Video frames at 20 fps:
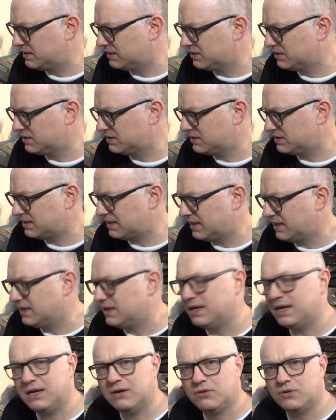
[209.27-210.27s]
I just stay in
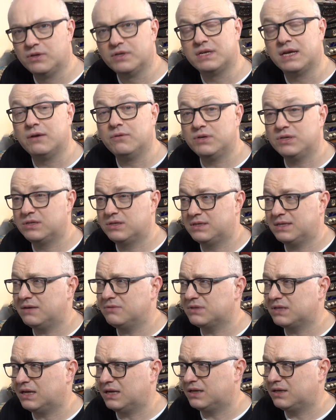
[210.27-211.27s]
here all the day, which
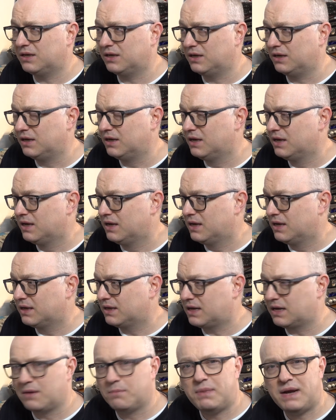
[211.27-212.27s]
sounds like a
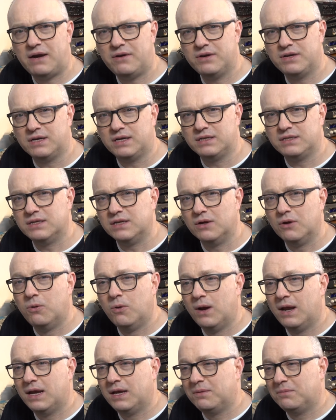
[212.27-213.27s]
kind of paradise in a
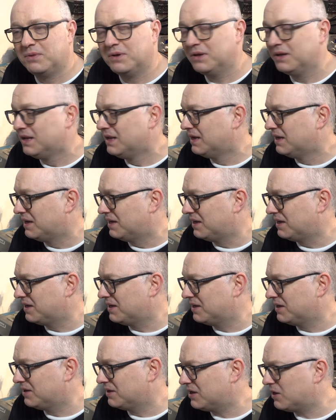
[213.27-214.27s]
way, but
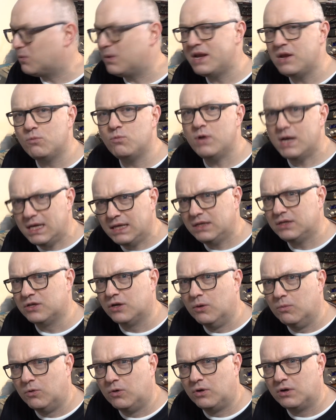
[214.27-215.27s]
when you really
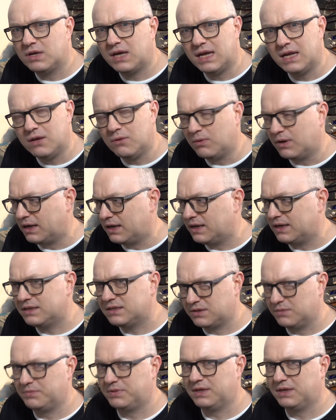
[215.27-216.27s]
don't walk anywhere, it's